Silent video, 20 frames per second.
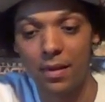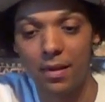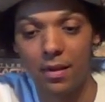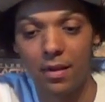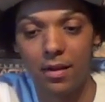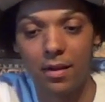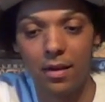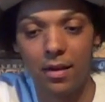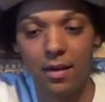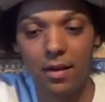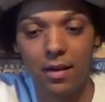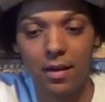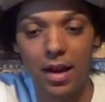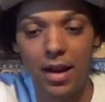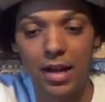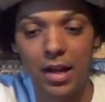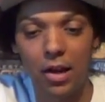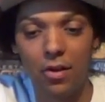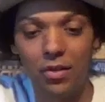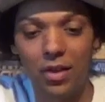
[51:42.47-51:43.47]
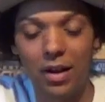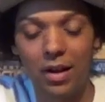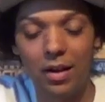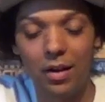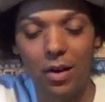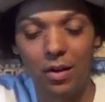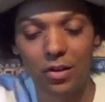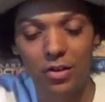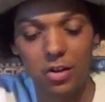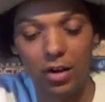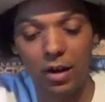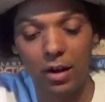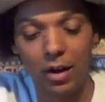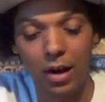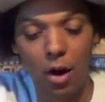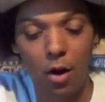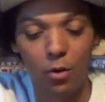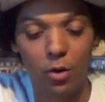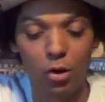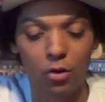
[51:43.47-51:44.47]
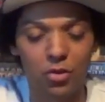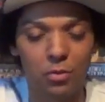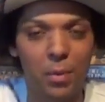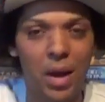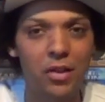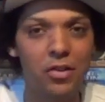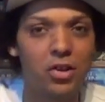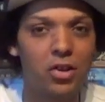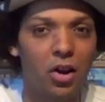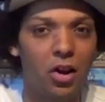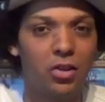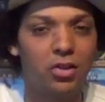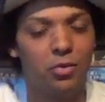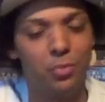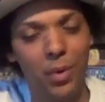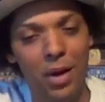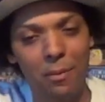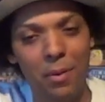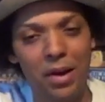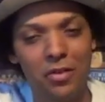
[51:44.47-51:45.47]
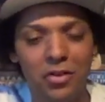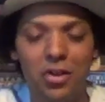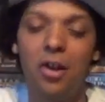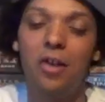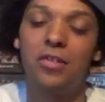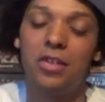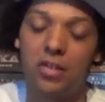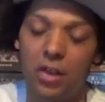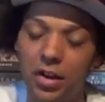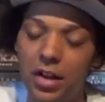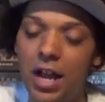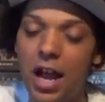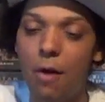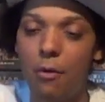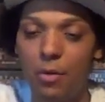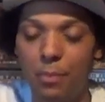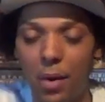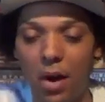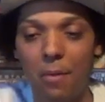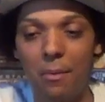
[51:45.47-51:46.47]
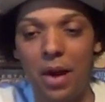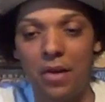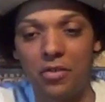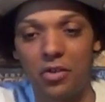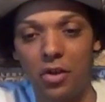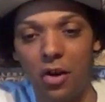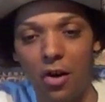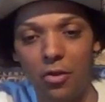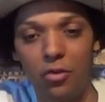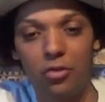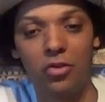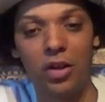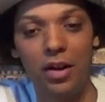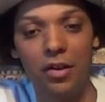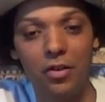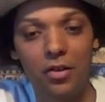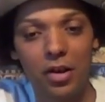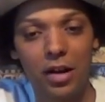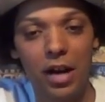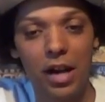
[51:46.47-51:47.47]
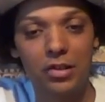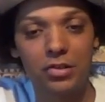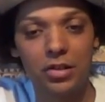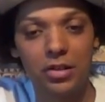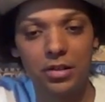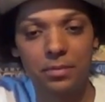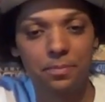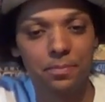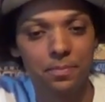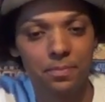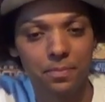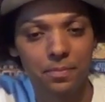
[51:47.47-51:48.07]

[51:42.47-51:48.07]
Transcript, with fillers: And he goes, uh, I just like, oh, I've got some Magic cards. You buy Magic cards? He's like, yeah, we buy Magic cards. You selling your collection?